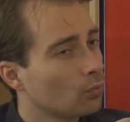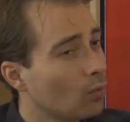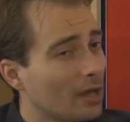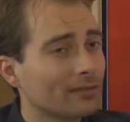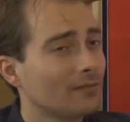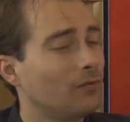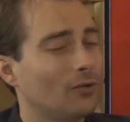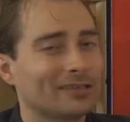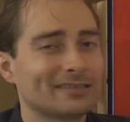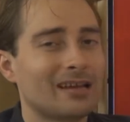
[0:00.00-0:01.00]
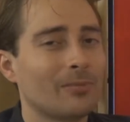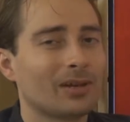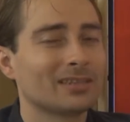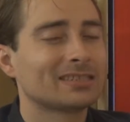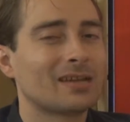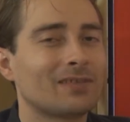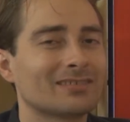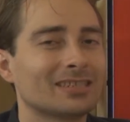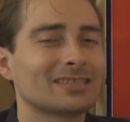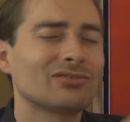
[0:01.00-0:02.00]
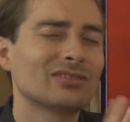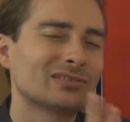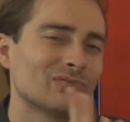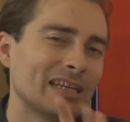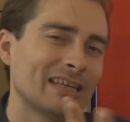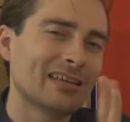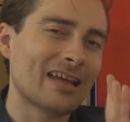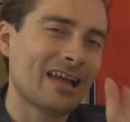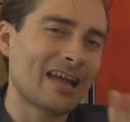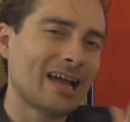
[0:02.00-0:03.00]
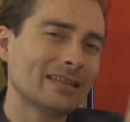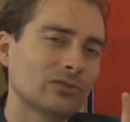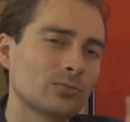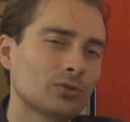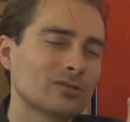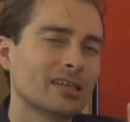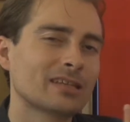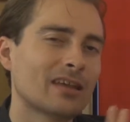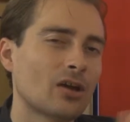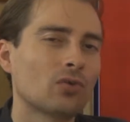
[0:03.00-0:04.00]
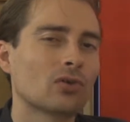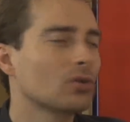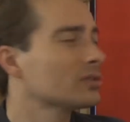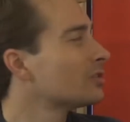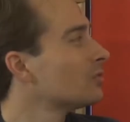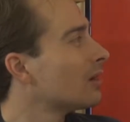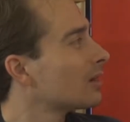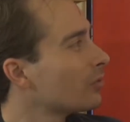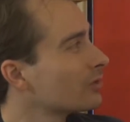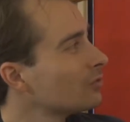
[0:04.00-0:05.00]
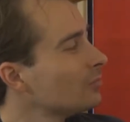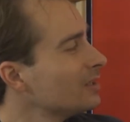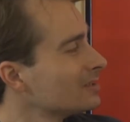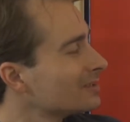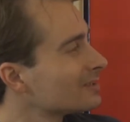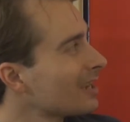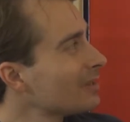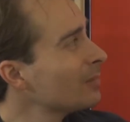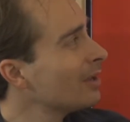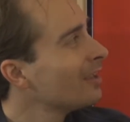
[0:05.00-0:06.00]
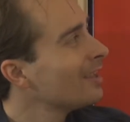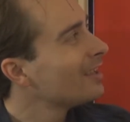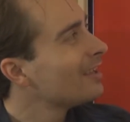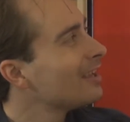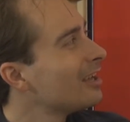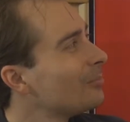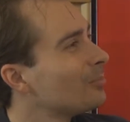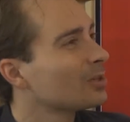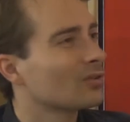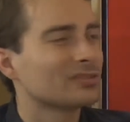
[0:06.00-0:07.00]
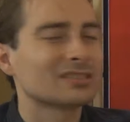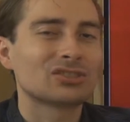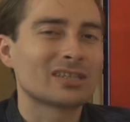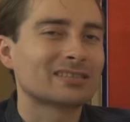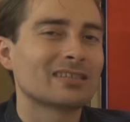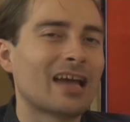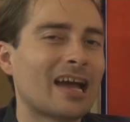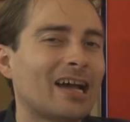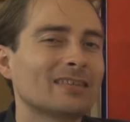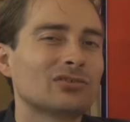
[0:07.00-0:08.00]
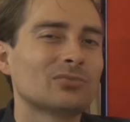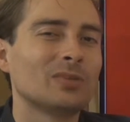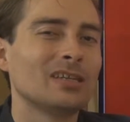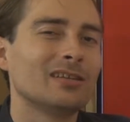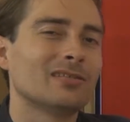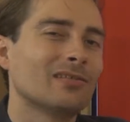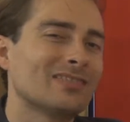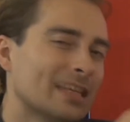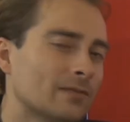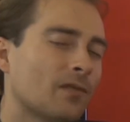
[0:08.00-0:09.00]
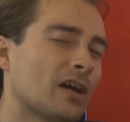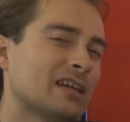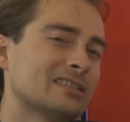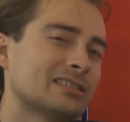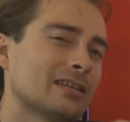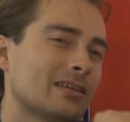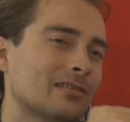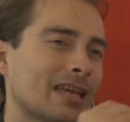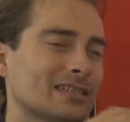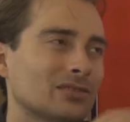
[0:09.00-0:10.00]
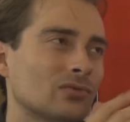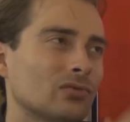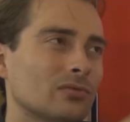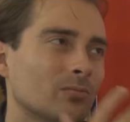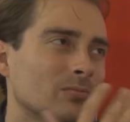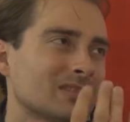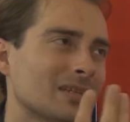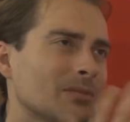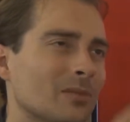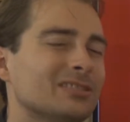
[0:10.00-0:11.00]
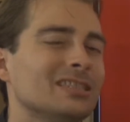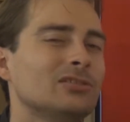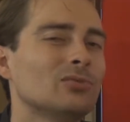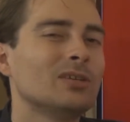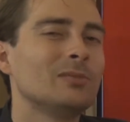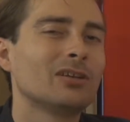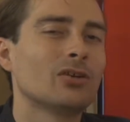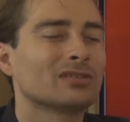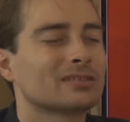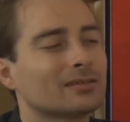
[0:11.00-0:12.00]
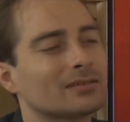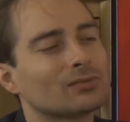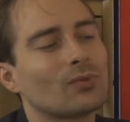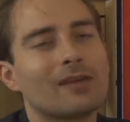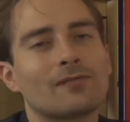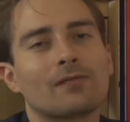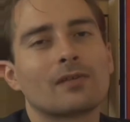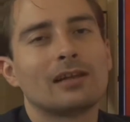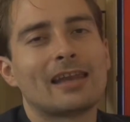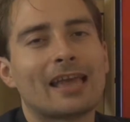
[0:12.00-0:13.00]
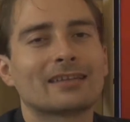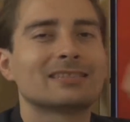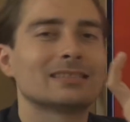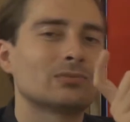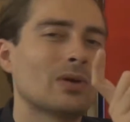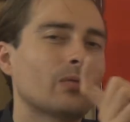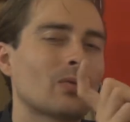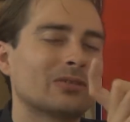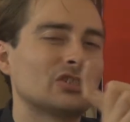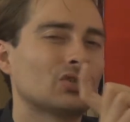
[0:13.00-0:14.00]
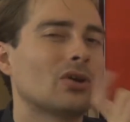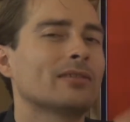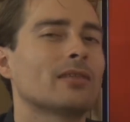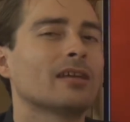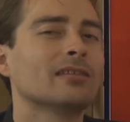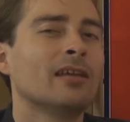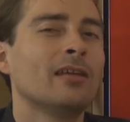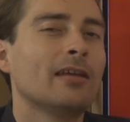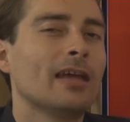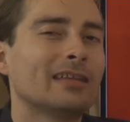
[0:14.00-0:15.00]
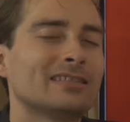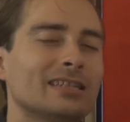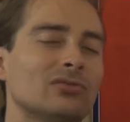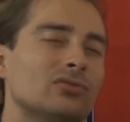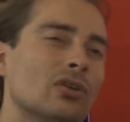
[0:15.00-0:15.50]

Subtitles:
1, for example, and stuff like that. So it's really hard to predict how good you are going to be in this game, because it's just hard to be that fast as you sometimes need to be, because the wave length is very, very short then. And then